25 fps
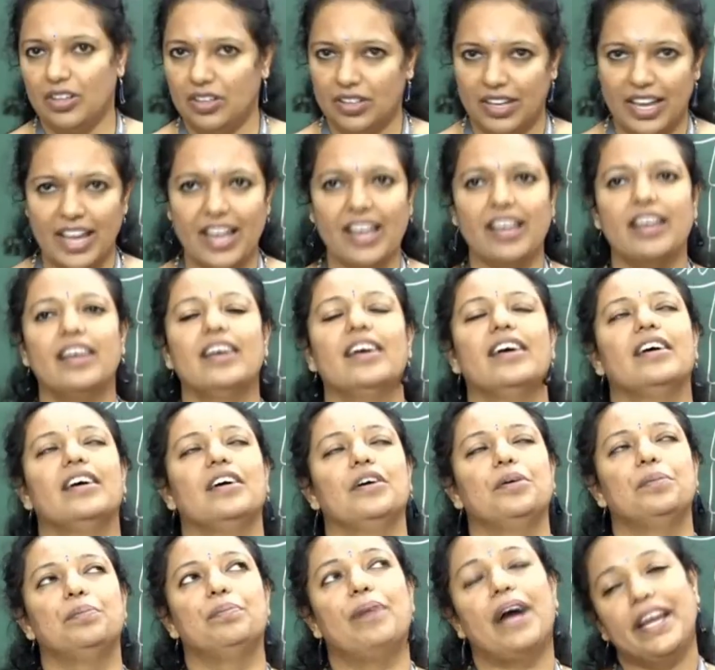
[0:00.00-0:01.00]
okay,
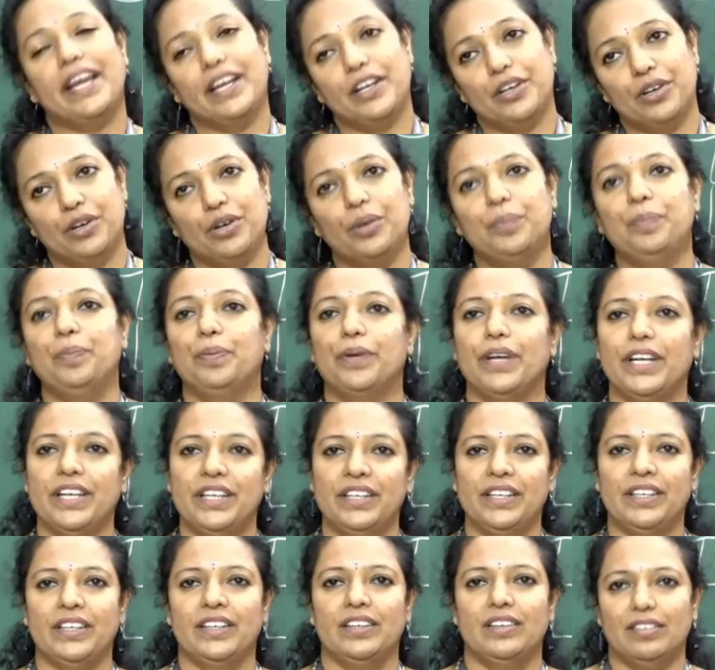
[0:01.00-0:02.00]
micro
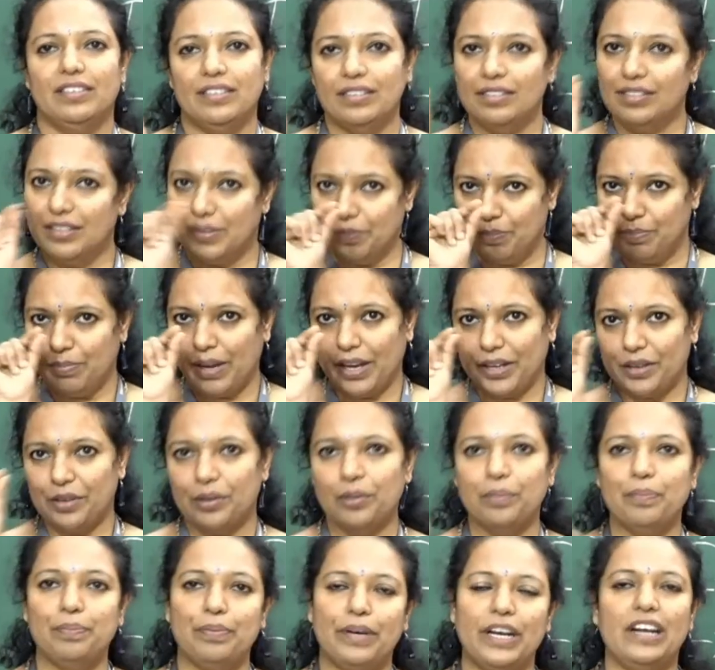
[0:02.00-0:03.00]
print. The
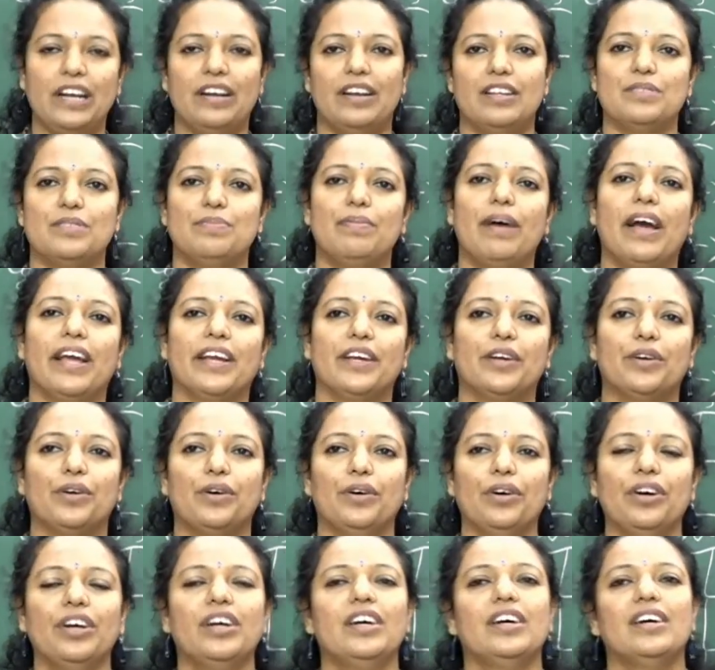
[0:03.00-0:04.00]
micro print is
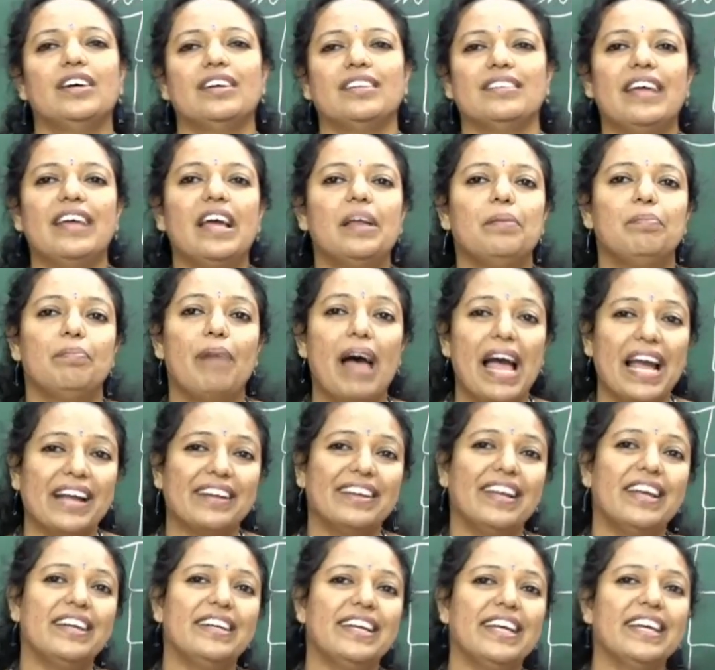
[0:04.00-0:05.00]
micro. Then
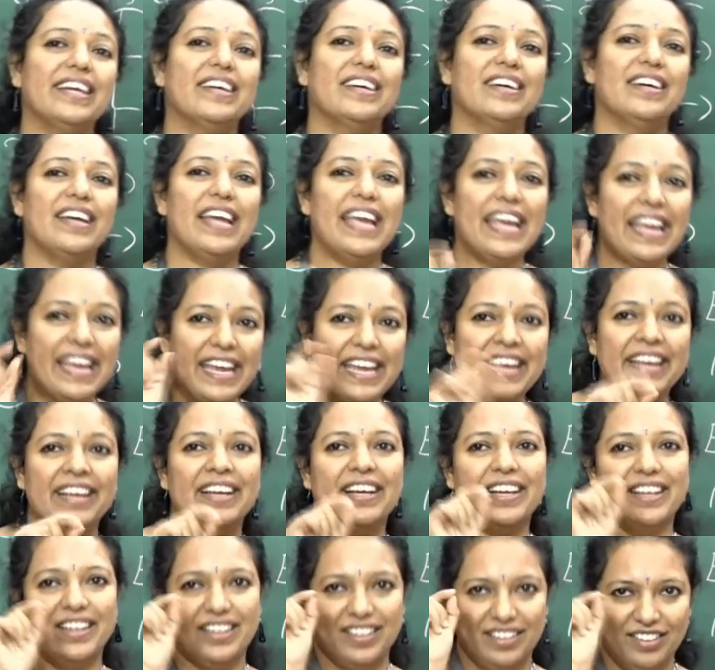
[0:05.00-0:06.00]
magnetic
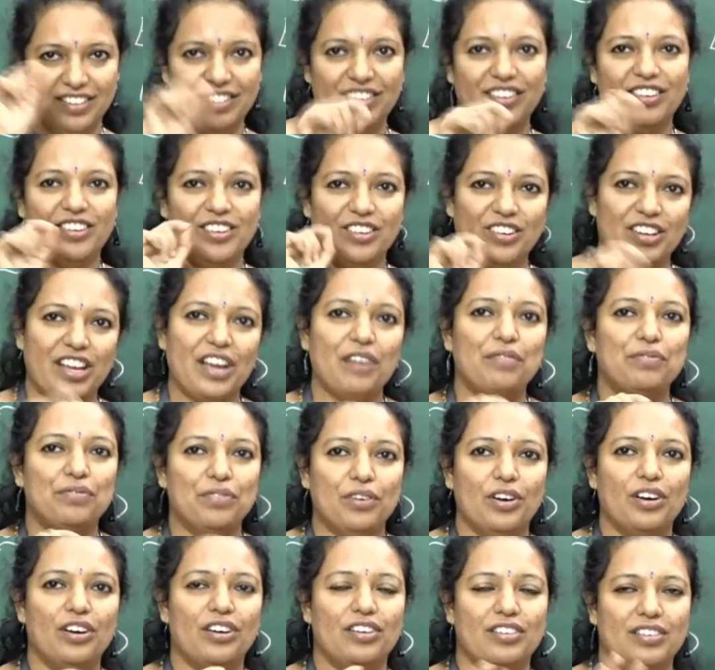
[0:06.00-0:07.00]
ink, okay,
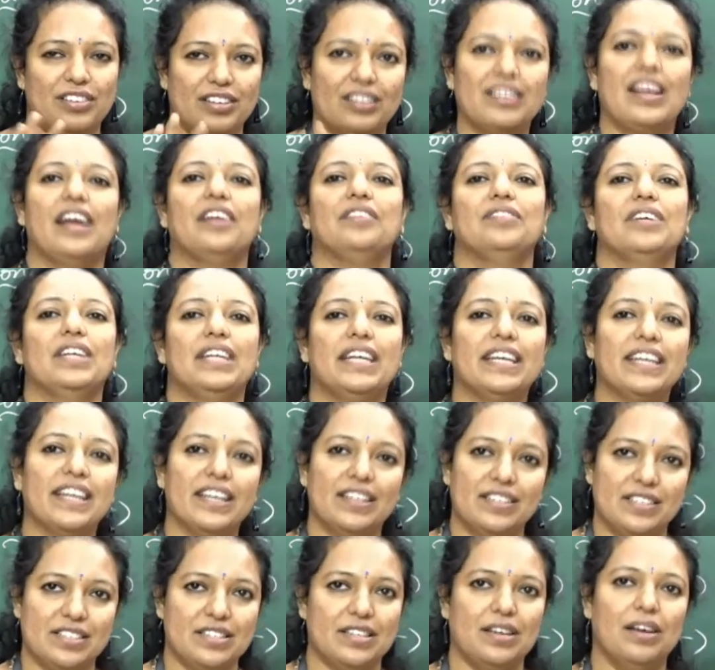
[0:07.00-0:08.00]
for
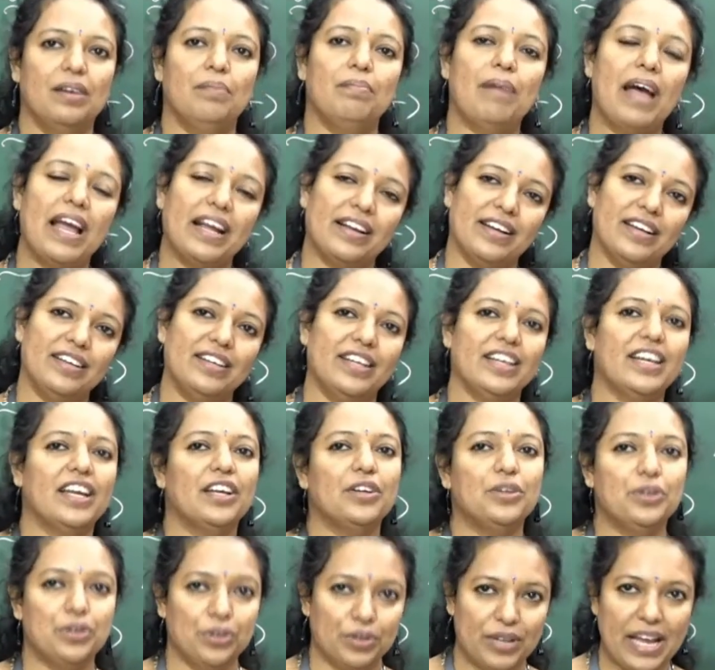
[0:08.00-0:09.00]
converting its magnetic
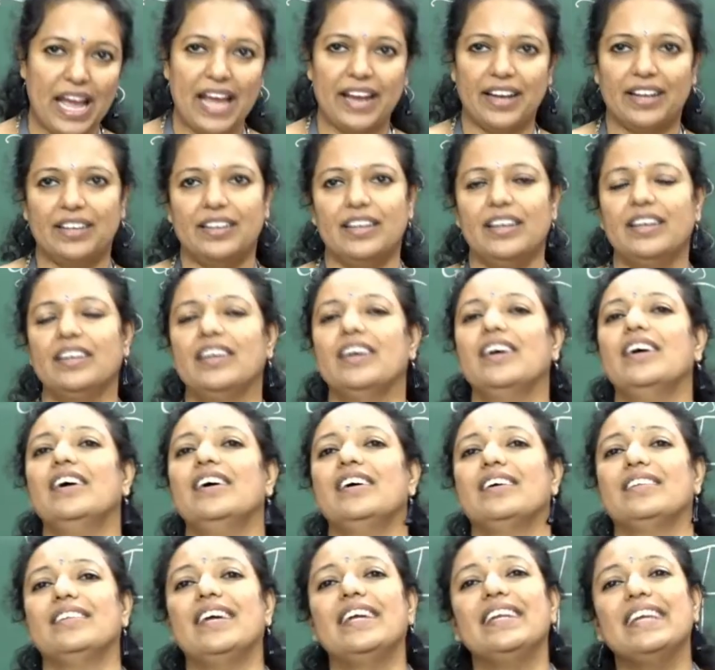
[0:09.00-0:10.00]
into character.
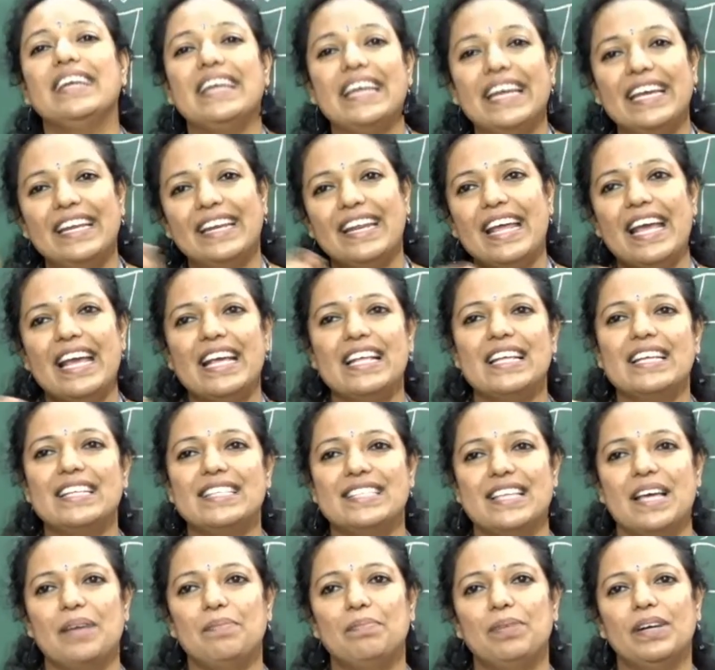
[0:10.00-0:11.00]
Then
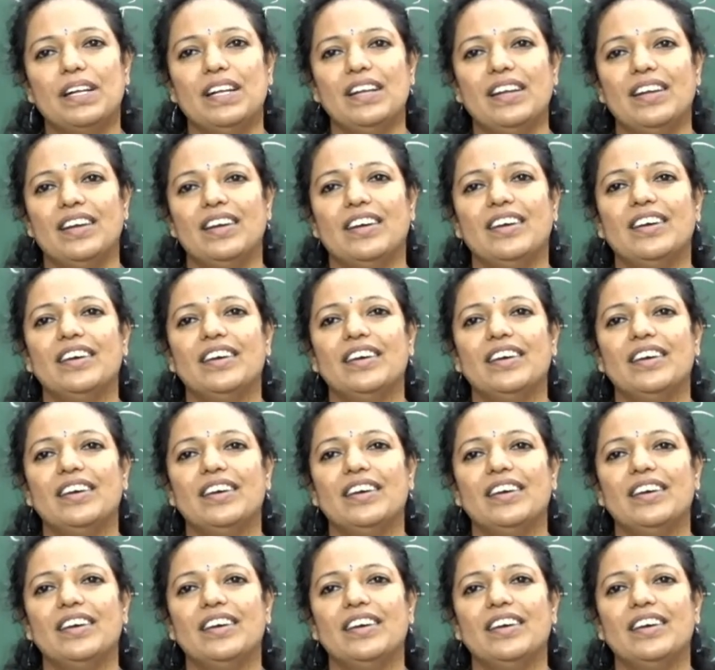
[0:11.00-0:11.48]
erasable